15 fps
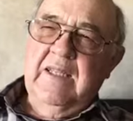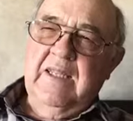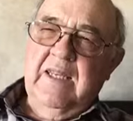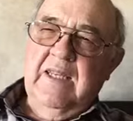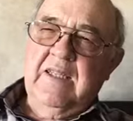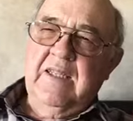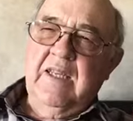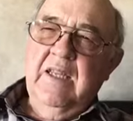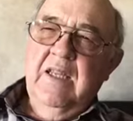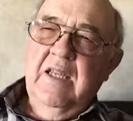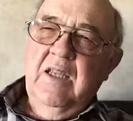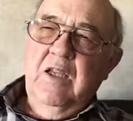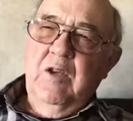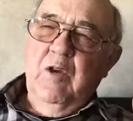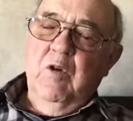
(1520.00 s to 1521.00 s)
test,
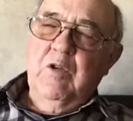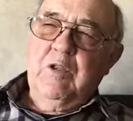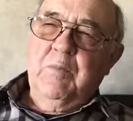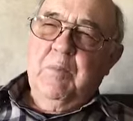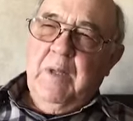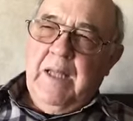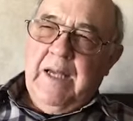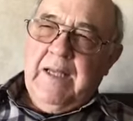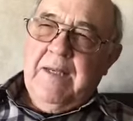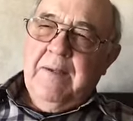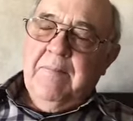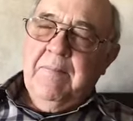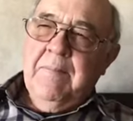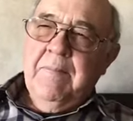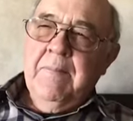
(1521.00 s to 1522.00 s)
you know it's blood,
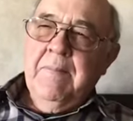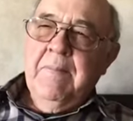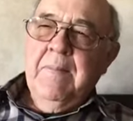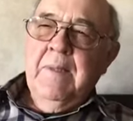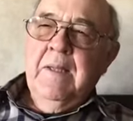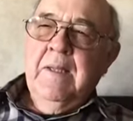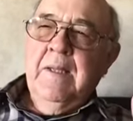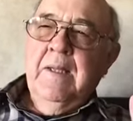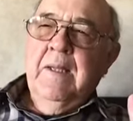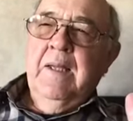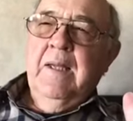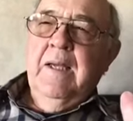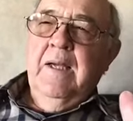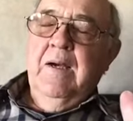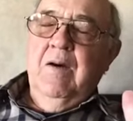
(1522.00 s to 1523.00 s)

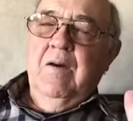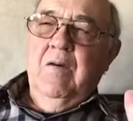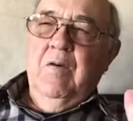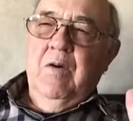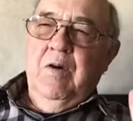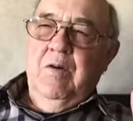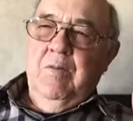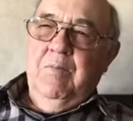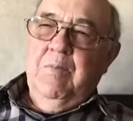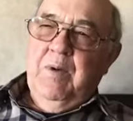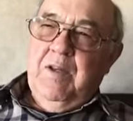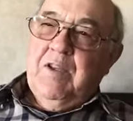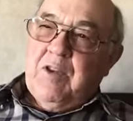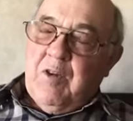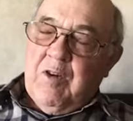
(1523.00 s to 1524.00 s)
or you're
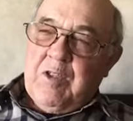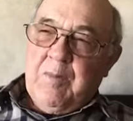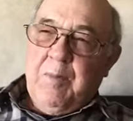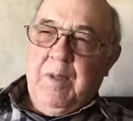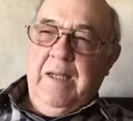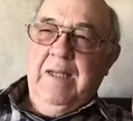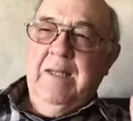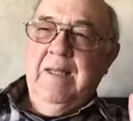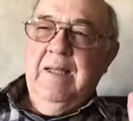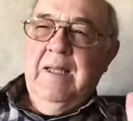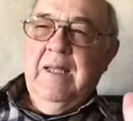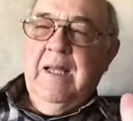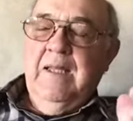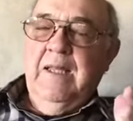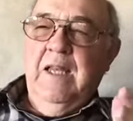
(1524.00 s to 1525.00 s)
pretty sure it's blood.
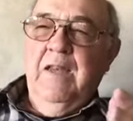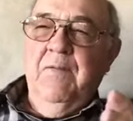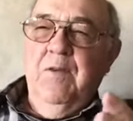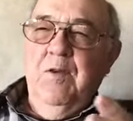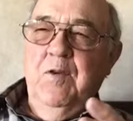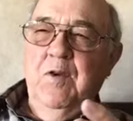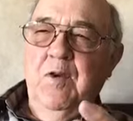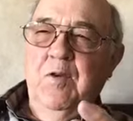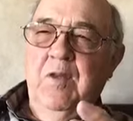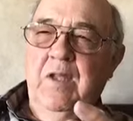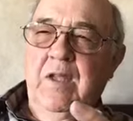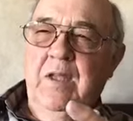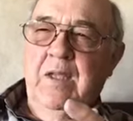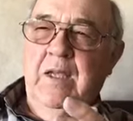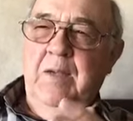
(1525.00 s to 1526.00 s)
And then if you do
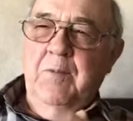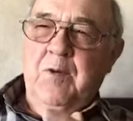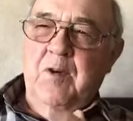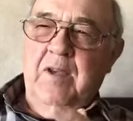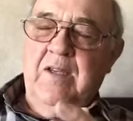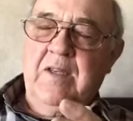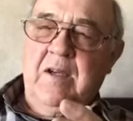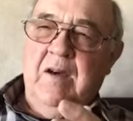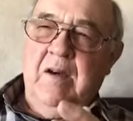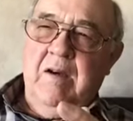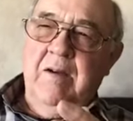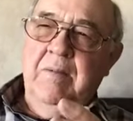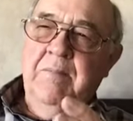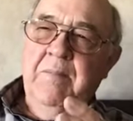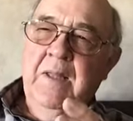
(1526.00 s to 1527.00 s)
the hemotrace
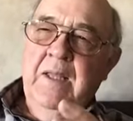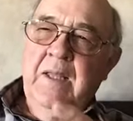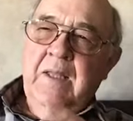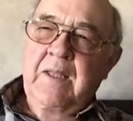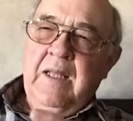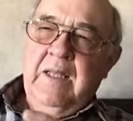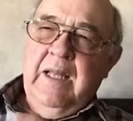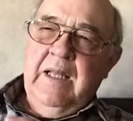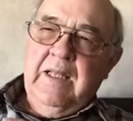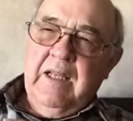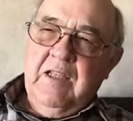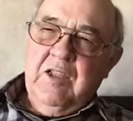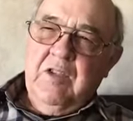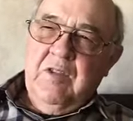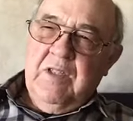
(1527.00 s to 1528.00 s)
card, then that
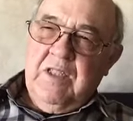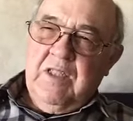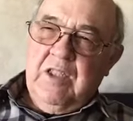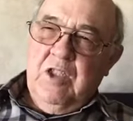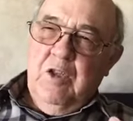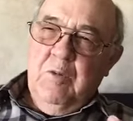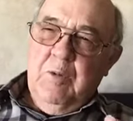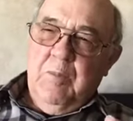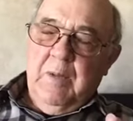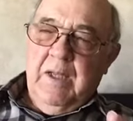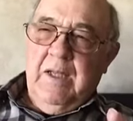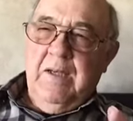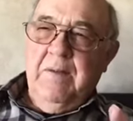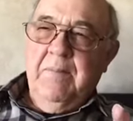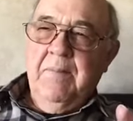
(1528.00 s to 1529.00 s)
tells you this is human
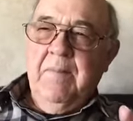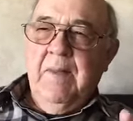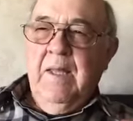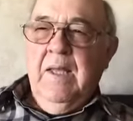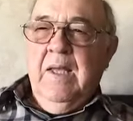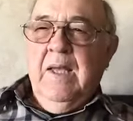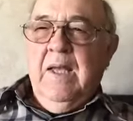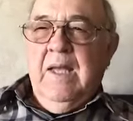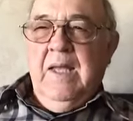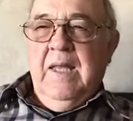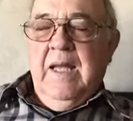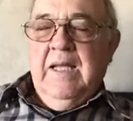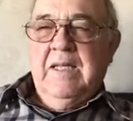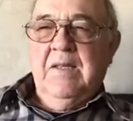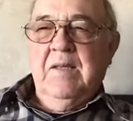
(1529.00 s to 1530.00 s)
blood, and
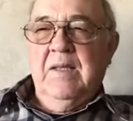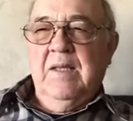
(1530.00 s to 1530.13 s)
that's